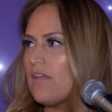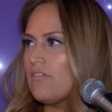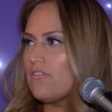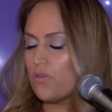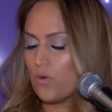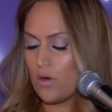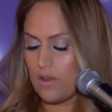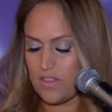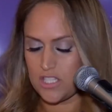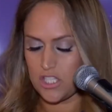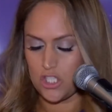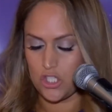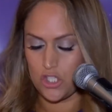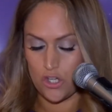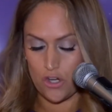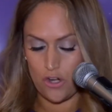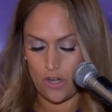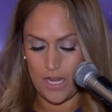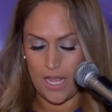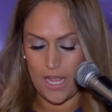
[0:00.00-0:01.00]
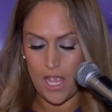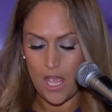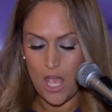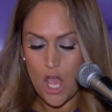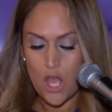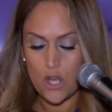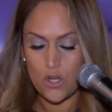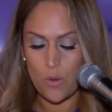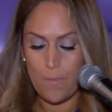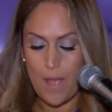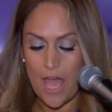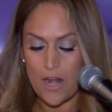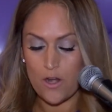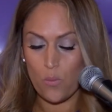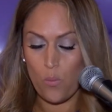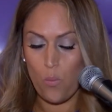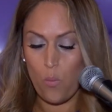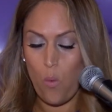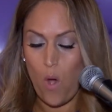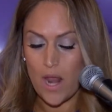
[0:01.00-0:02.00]
for this journey, no matter
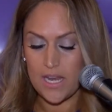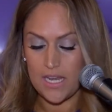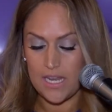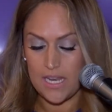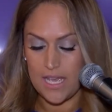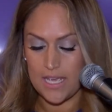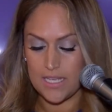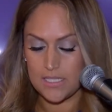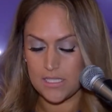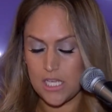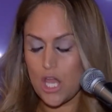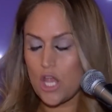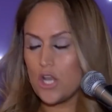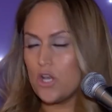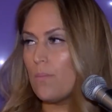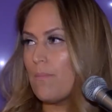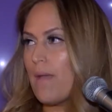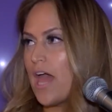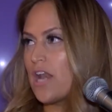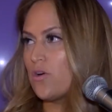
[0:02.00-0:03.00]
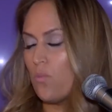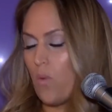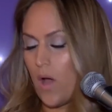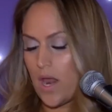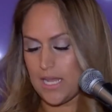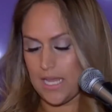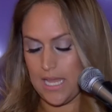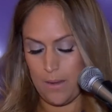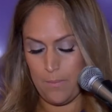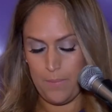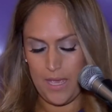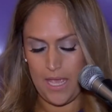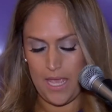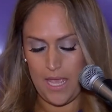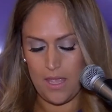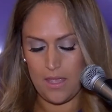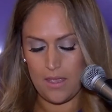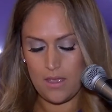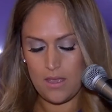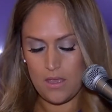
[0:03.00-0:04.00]
what it is, no matter what it can be.
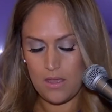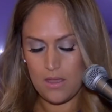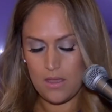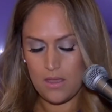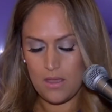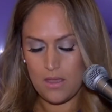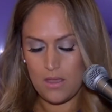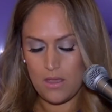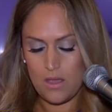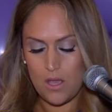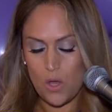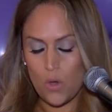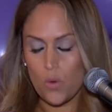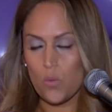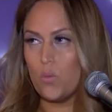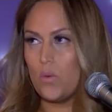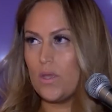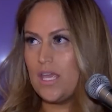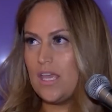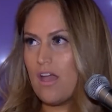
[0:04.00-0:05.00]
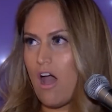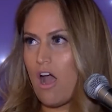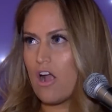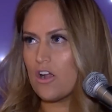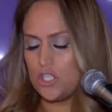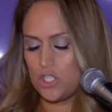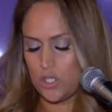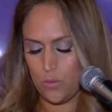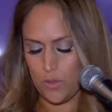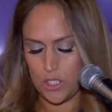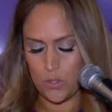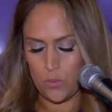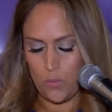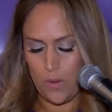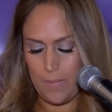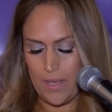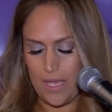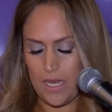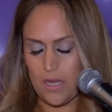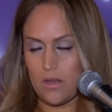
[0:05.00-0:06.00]
We are Jewish
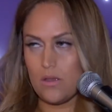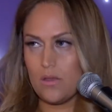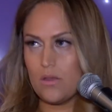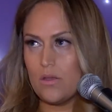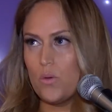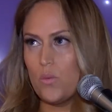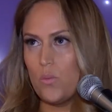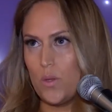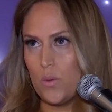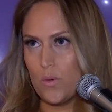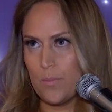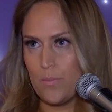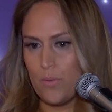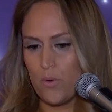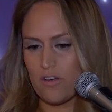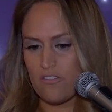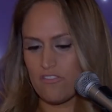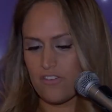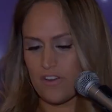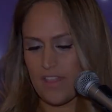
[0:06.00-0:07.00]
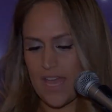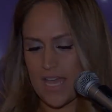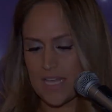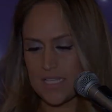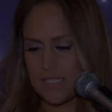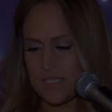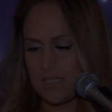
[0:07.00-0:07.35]
women. We were born for this.